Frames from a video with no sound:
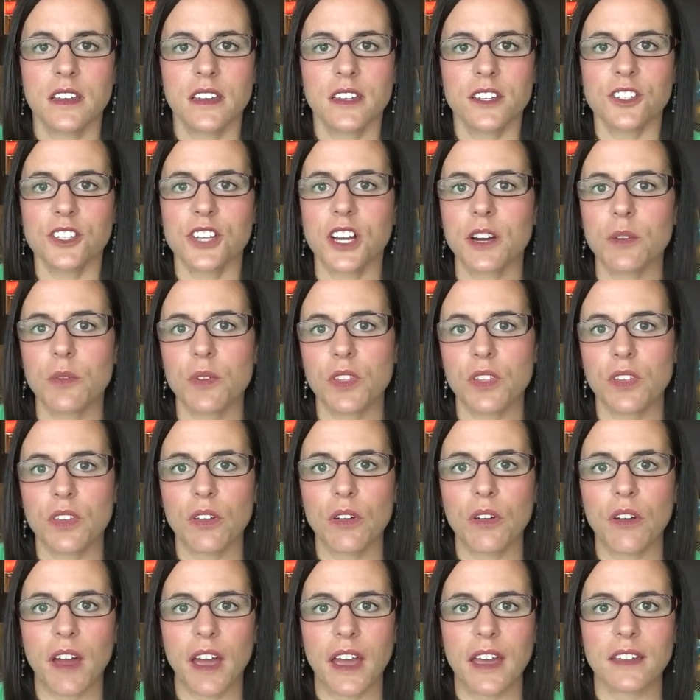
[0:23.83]
share with
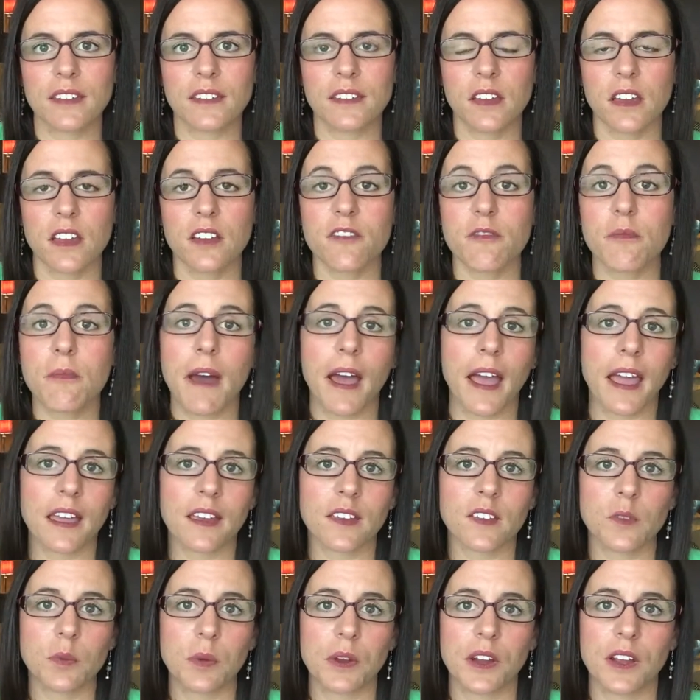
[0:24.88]
you guys kind of my
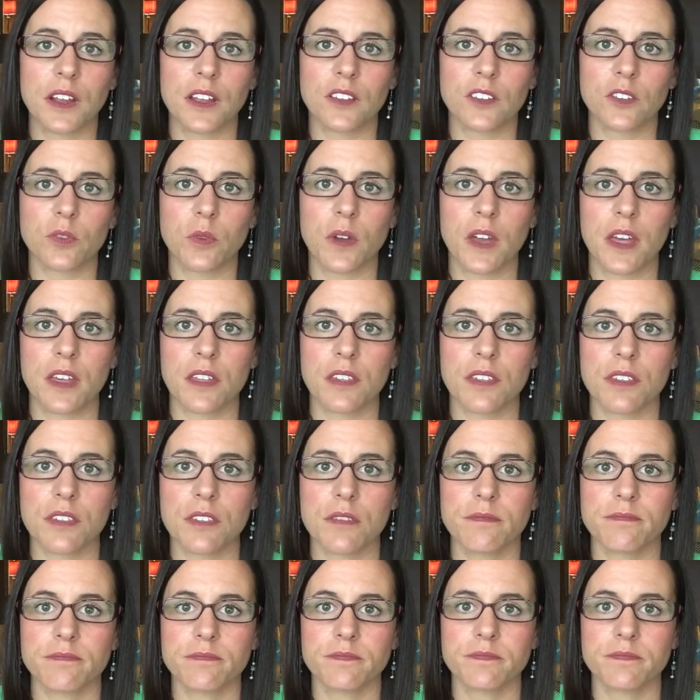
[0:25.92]
experience with